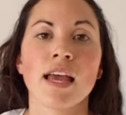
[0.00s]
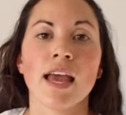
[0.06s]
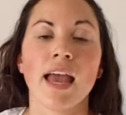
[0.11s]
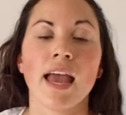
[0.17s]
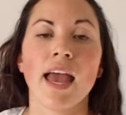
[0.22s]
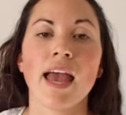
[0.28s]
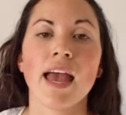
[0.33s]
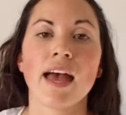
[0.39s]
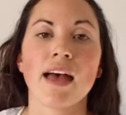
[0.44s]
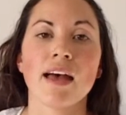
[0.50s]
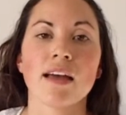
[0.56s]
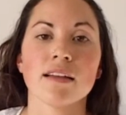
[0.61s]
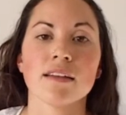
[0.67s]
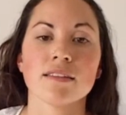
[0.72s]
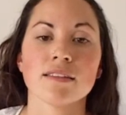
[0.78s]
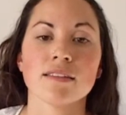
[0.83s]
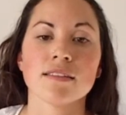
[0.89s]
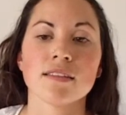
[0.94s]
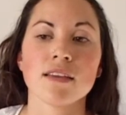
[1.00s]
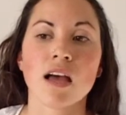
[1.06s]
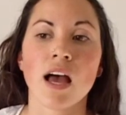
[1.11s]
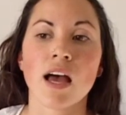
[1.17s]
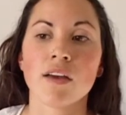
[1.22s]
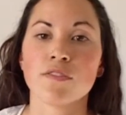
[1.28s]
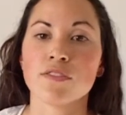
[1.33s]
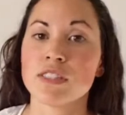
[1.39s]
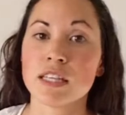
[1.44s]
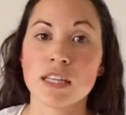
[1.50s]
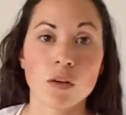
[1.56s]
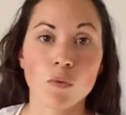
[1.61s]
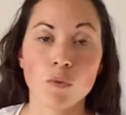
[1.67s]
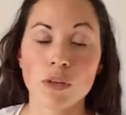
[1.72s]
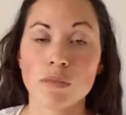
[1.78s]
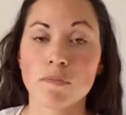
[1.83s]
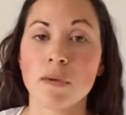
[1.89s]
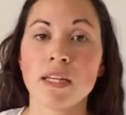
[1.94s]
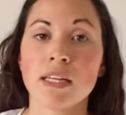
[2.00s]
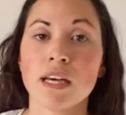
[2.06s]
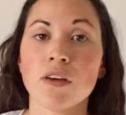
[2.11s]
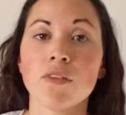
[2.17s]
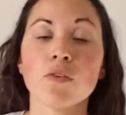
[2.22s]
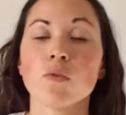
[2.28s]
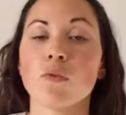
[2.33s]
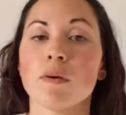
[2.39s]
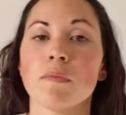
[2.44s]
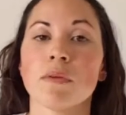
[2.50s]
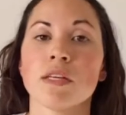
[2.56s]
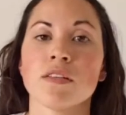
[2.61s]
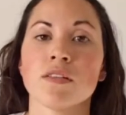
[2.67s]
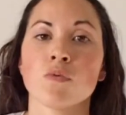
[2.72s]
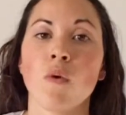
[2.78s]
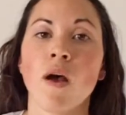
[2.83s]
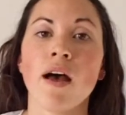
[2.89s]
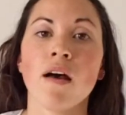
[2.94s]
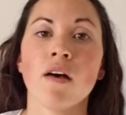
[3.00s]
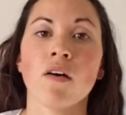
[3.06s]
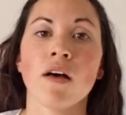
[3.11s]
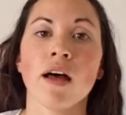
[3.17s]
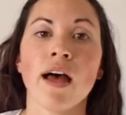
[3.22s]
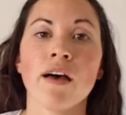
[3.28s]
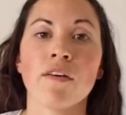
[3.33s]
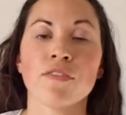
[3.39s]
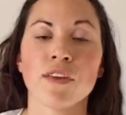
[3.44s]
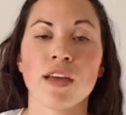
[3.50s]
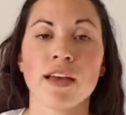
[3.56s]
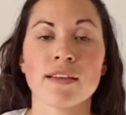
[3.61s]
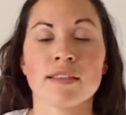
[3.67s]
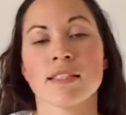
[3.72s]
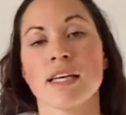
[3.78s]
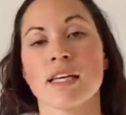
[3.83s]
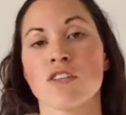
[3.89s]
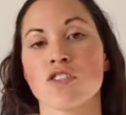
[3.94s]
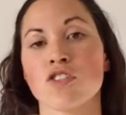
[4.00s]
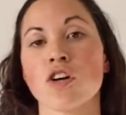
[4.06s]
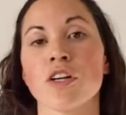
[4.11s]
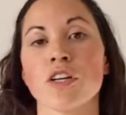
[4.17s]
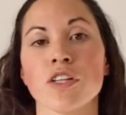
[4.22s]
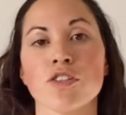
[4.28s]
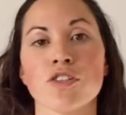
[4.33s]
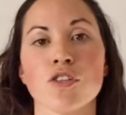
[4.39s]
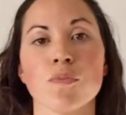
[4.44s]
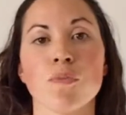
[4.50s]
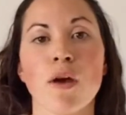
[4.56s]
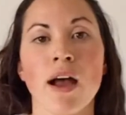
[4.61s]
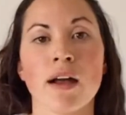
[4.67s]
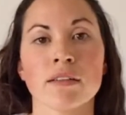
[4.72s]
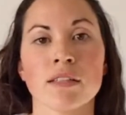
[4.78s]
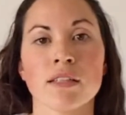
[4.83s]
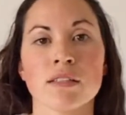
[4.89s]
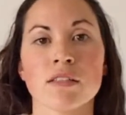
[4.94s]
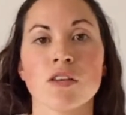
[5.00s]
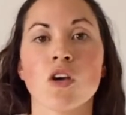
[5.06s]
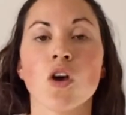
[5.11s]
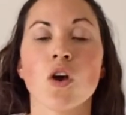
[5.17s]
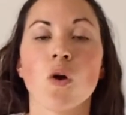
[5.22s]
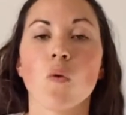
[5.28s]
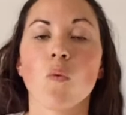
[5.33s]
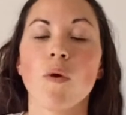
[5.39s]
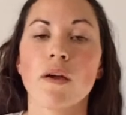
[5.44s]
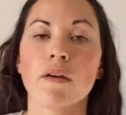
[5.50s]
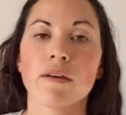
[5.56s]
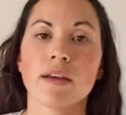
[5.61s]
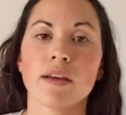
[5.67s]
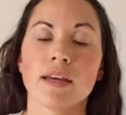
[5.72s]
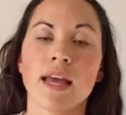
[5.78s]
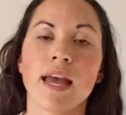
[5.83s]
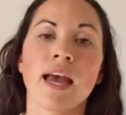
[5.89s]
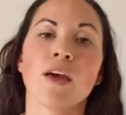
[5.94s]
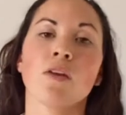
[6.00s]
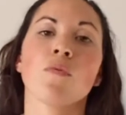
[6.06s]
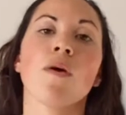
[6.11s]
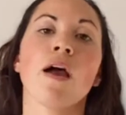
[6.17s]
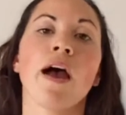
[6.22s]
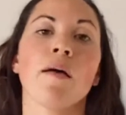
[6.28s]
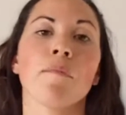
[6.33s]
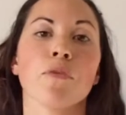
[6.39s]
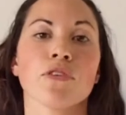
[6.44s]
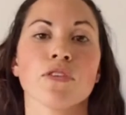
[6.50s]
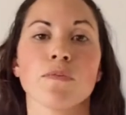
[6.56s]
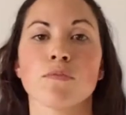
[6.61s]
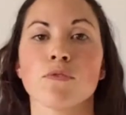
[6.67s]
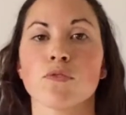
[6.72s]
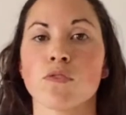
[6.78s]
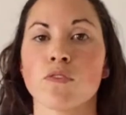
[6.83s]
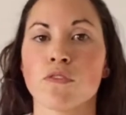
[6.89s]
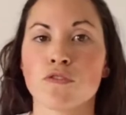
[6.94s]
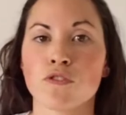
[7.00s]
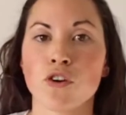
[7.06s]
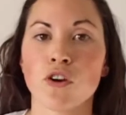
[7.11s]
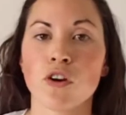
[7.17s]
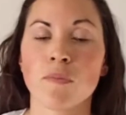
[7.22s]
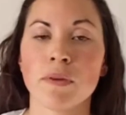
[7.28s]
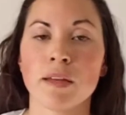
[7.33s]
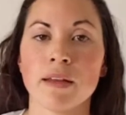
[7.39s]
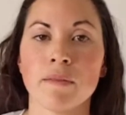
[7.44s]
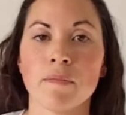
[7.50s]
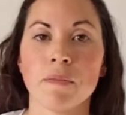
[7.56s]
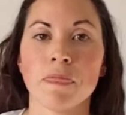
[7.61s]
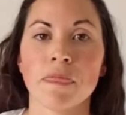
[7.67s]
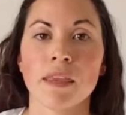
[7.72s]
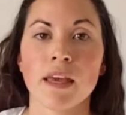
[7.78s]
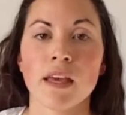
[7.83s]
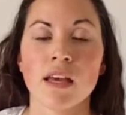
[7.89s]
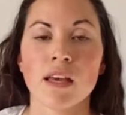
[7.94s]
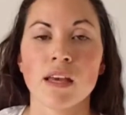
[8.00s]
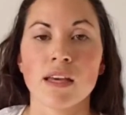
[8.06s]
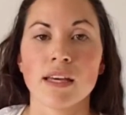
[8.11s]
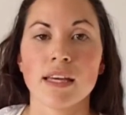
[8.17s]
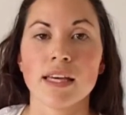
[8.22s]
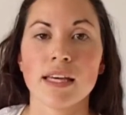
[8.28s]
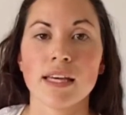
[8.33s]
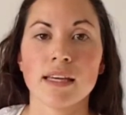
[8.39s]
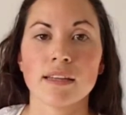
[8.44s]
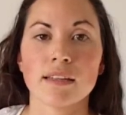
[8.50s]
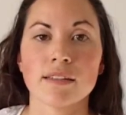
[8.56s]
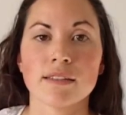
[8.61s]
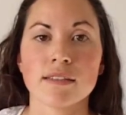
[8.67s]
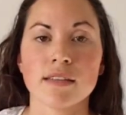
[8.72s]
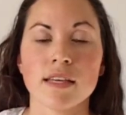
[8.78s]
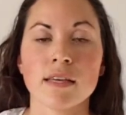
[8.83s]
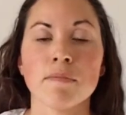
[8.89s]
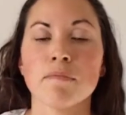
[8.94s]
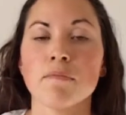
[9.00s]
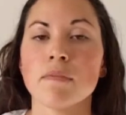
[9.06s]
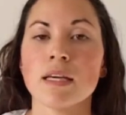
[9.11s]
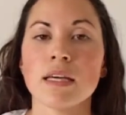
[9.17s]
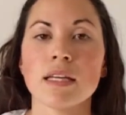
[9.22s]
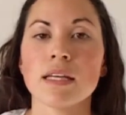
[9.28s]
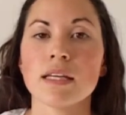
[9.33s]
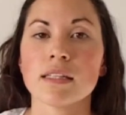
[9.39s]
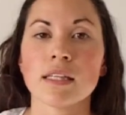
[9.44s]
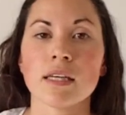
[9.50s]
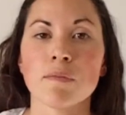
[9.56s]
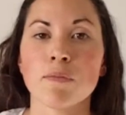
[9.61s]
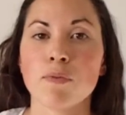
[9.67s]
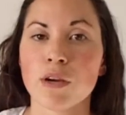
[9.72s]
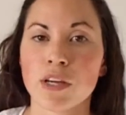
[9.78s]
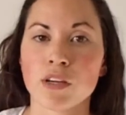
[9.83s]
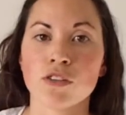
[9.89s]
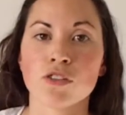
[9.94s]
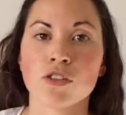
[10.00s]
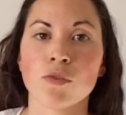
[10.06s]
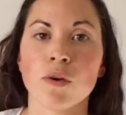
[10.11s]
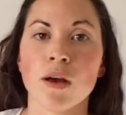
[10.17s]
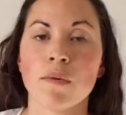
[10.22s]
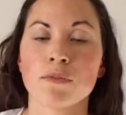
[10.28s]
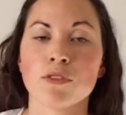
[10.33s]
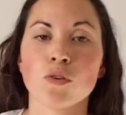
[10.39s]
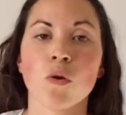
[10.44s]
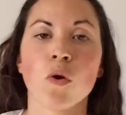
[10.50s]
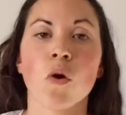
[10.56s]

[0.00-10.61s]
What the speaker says: And I've seen it with many other women as well, as they started to practice wearing a head wrap or some sort of turban. It immediately brings you up to a